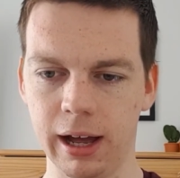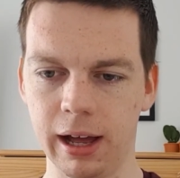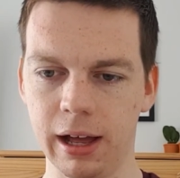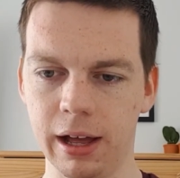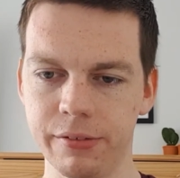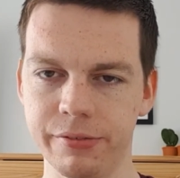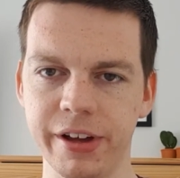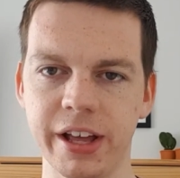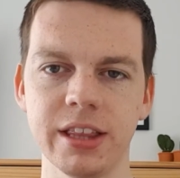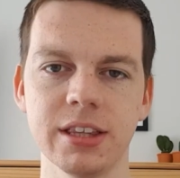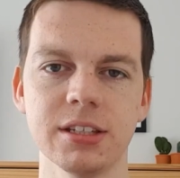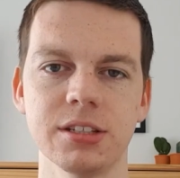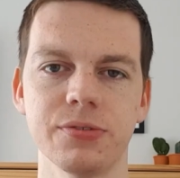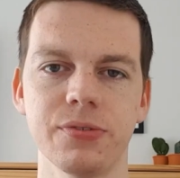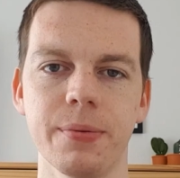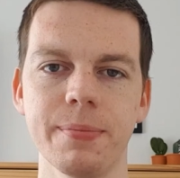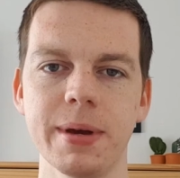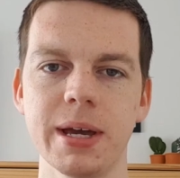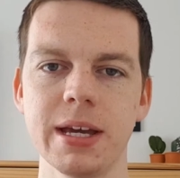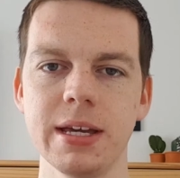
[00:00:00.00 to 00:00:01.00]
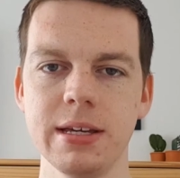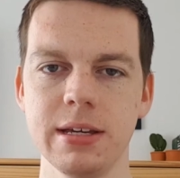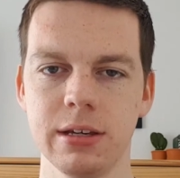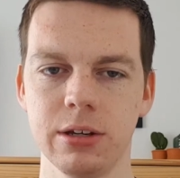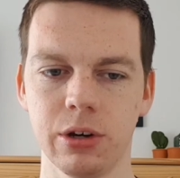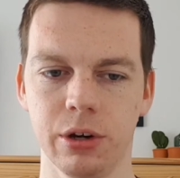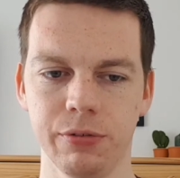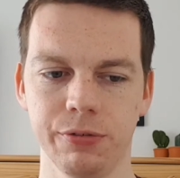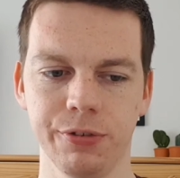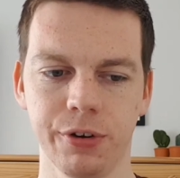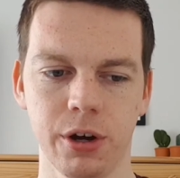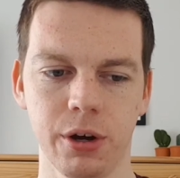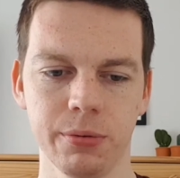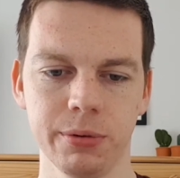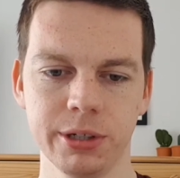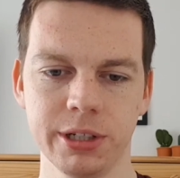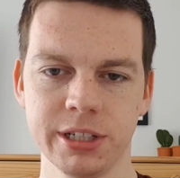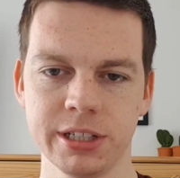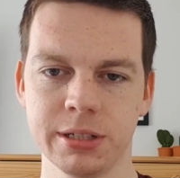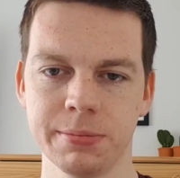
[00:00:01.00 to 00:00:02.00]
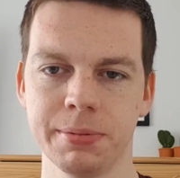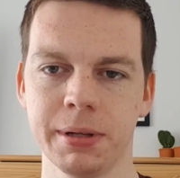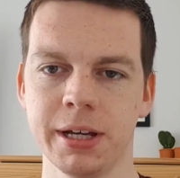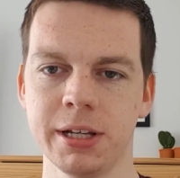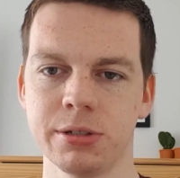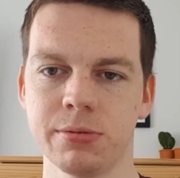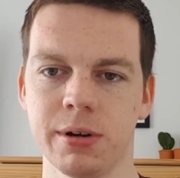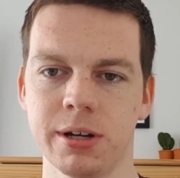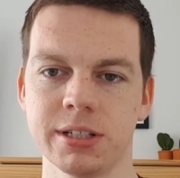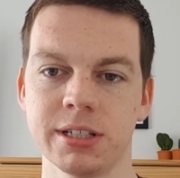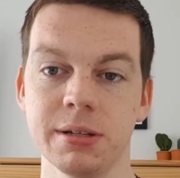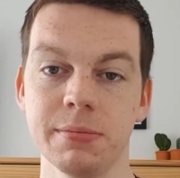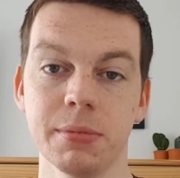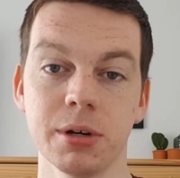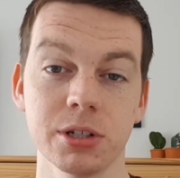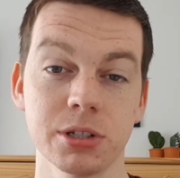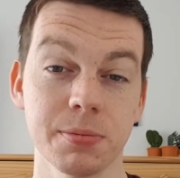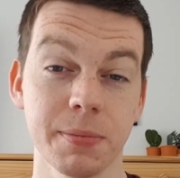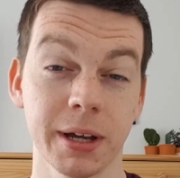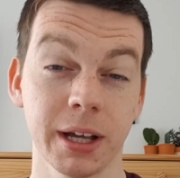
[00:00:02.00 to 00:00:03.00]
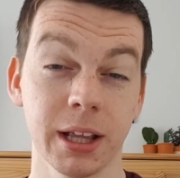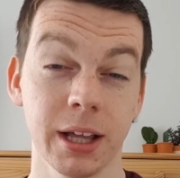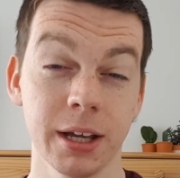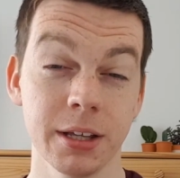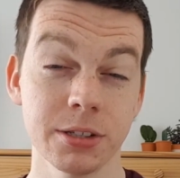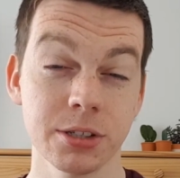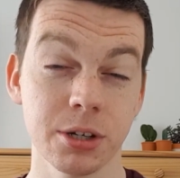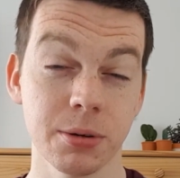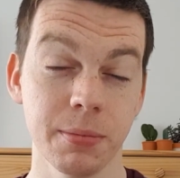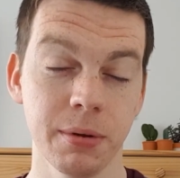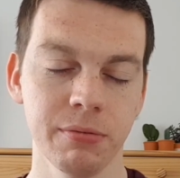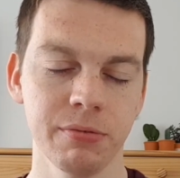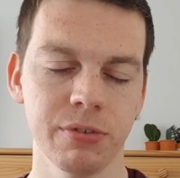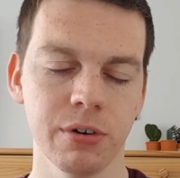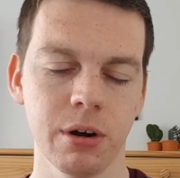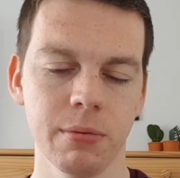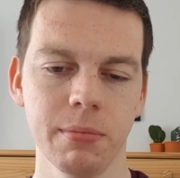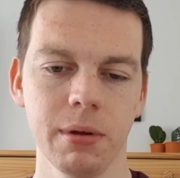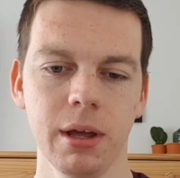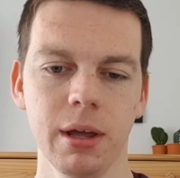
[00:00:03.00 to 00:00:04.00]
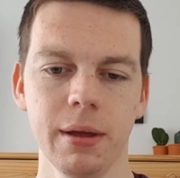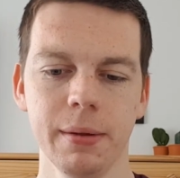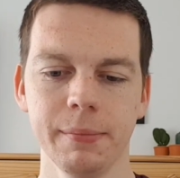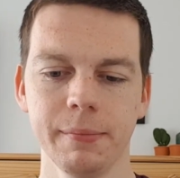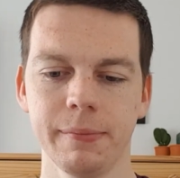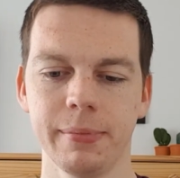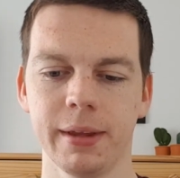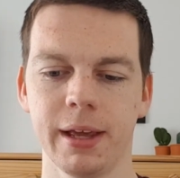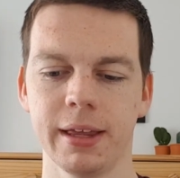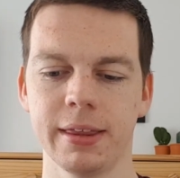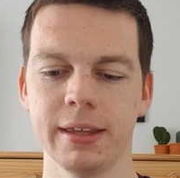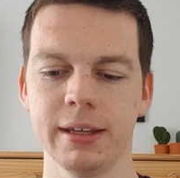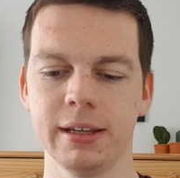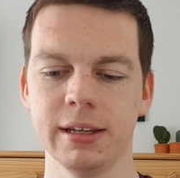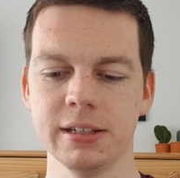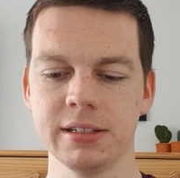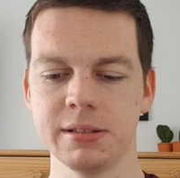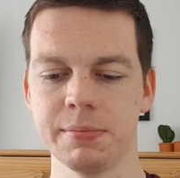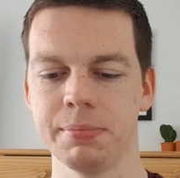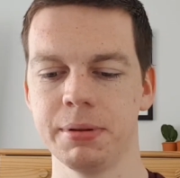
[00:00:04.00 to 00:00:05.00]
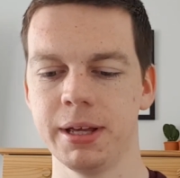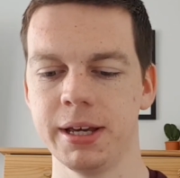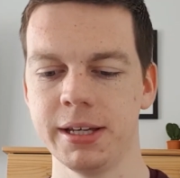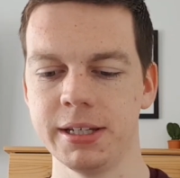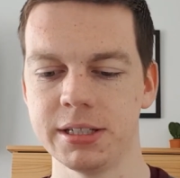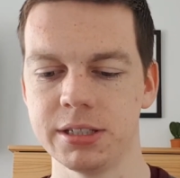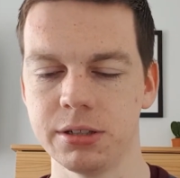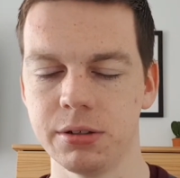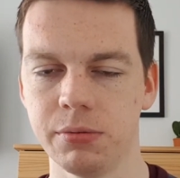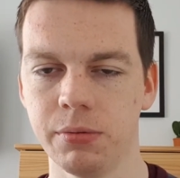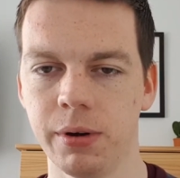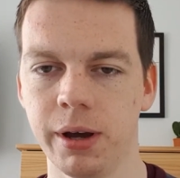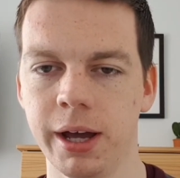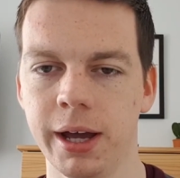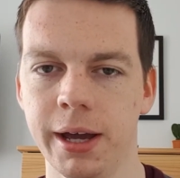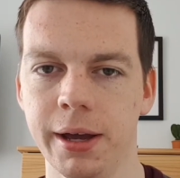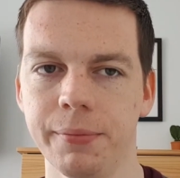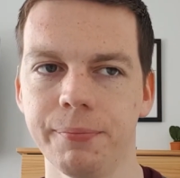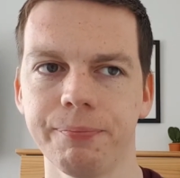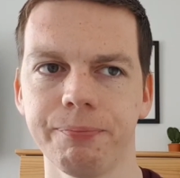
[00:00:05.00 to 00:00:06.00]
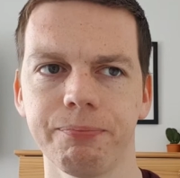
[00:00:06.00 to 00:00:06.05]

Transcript: events for me going forward is the place where I see most of my clients coming from. I think it's the place where